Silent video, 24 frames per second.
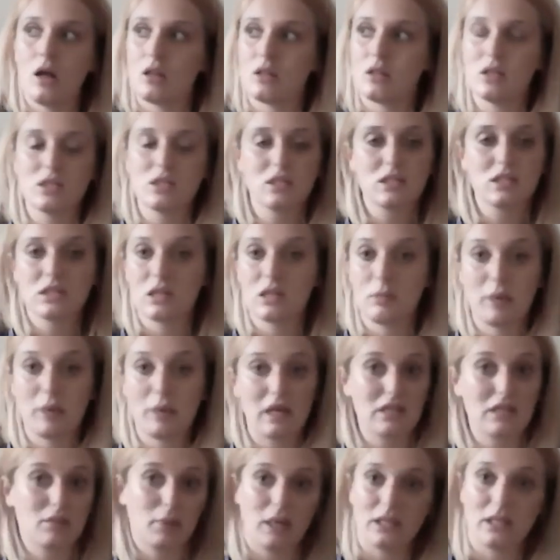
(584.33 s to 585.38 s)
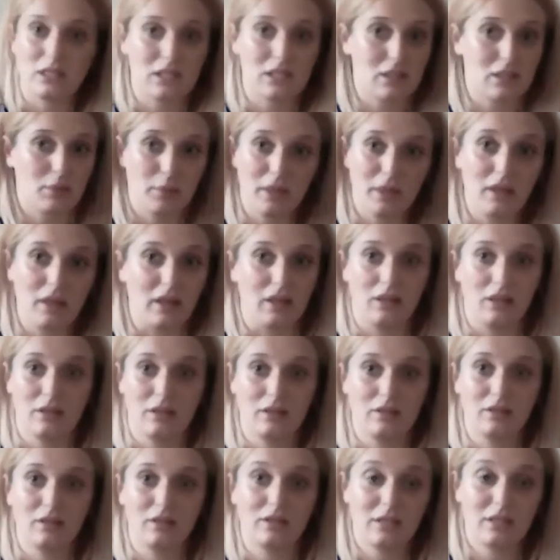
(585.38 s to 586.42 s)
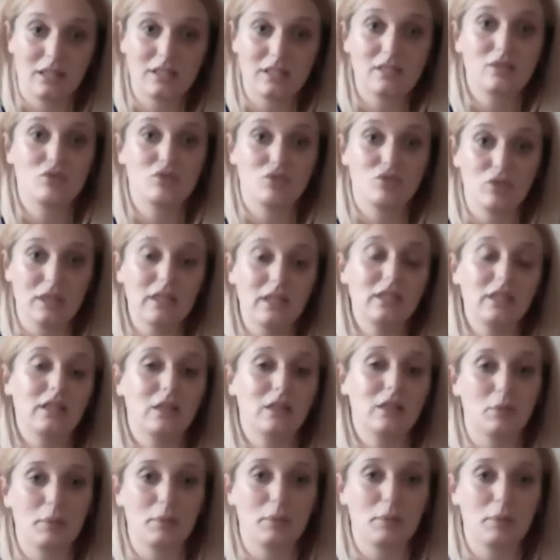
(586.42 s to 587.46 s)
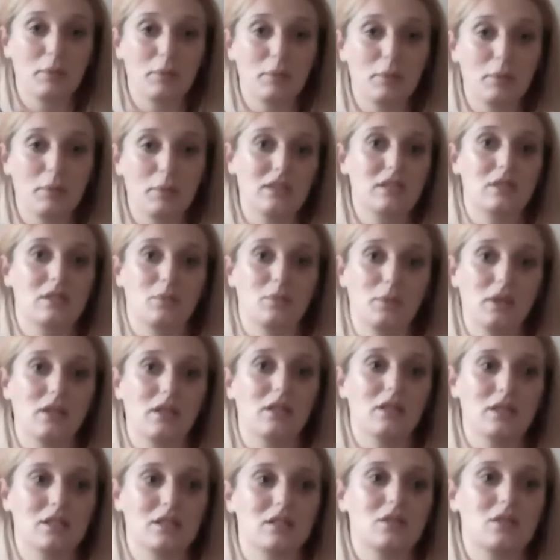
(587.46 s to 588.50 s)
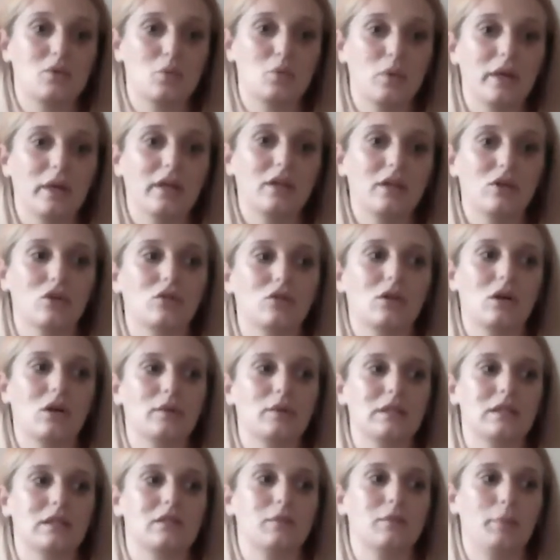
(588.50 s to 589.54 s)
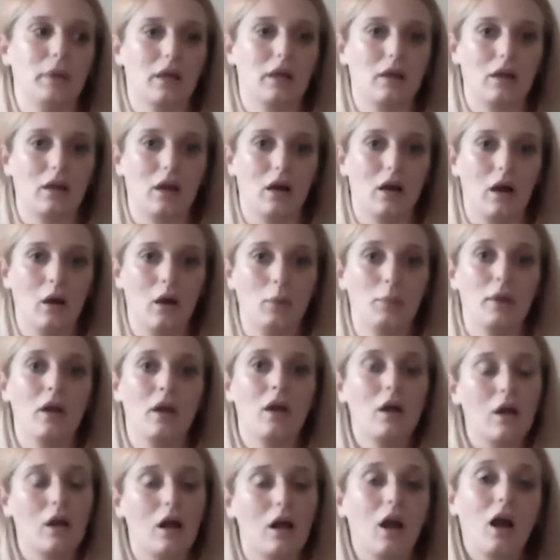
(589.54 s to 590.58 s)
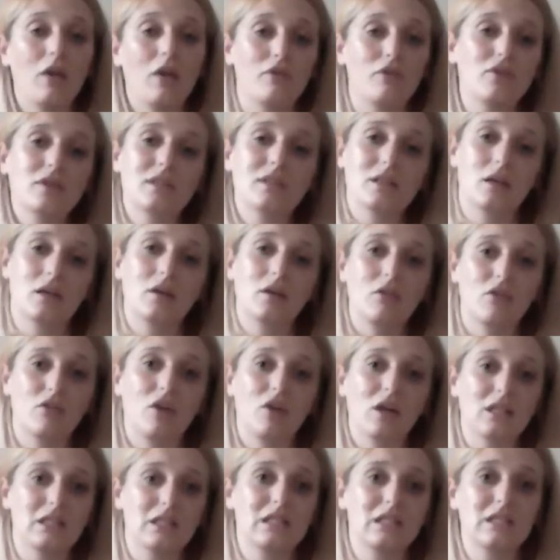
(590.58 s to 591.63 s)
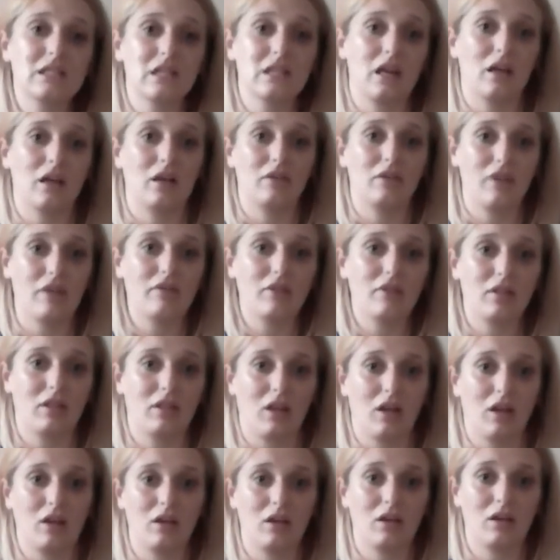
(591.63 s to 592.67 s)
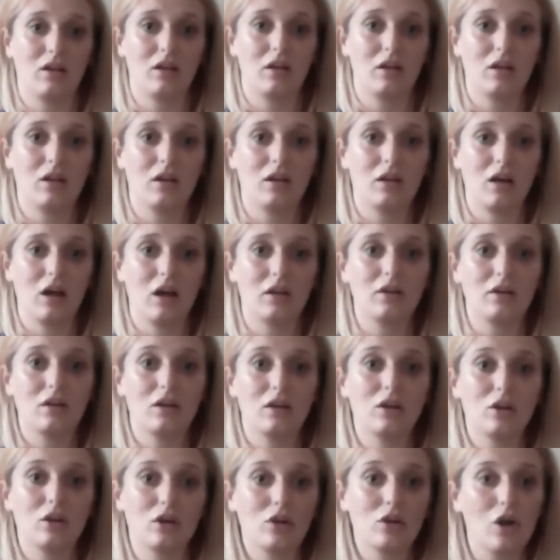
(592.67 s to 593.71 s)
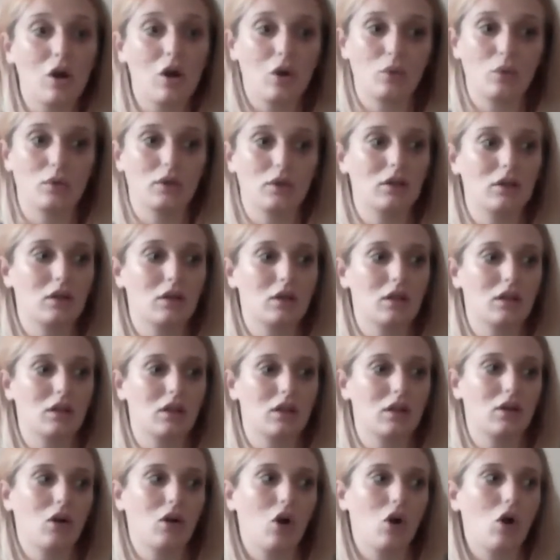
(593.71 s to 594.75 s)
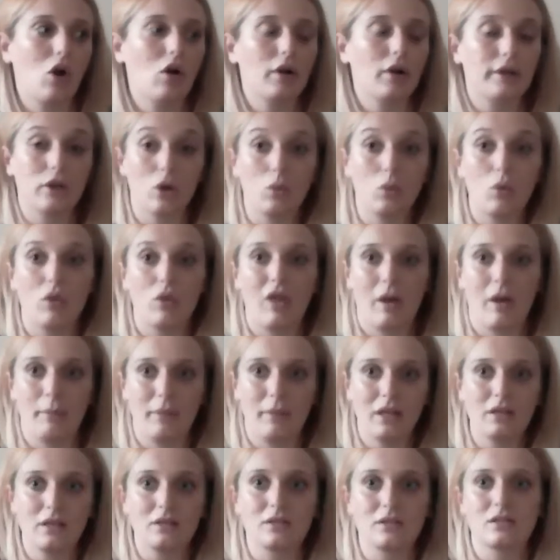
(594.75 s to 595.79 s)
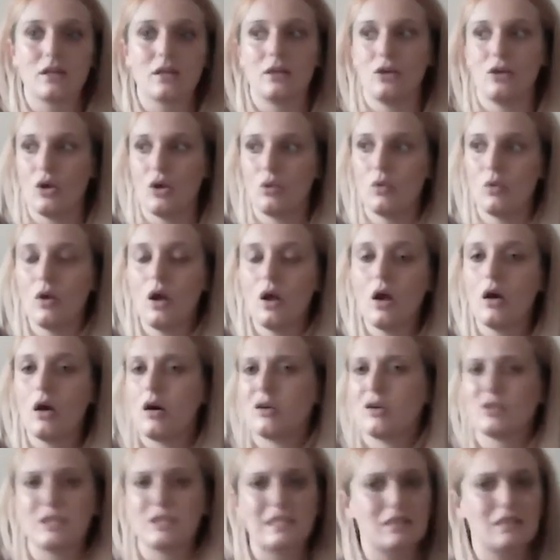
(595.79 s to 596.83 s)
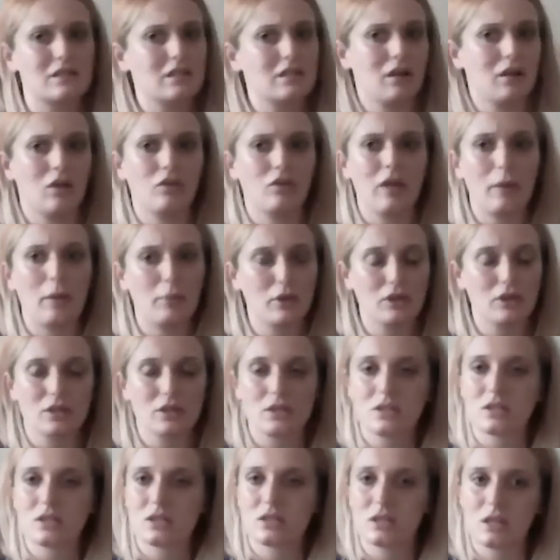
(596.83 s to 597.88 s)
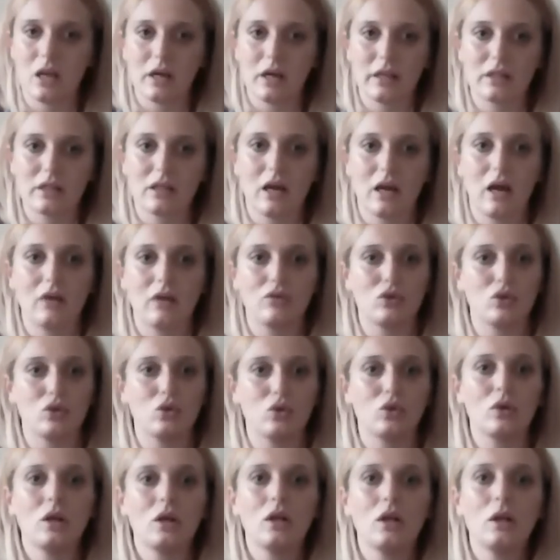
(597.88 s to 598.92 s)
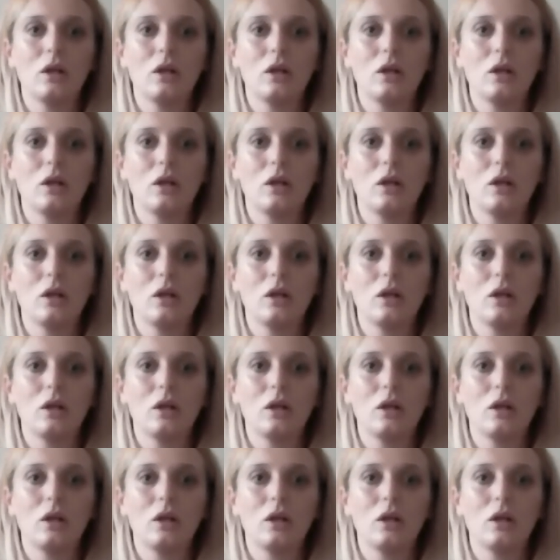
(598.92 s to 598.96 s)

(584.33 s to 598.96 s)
this is the best place to be. This is really the best place to be. This is where you're going to pick up every single fine detail of everything. And you're going to know, and you're going to think, oh, I know what that means. I know, oh, that person doesn't like that, or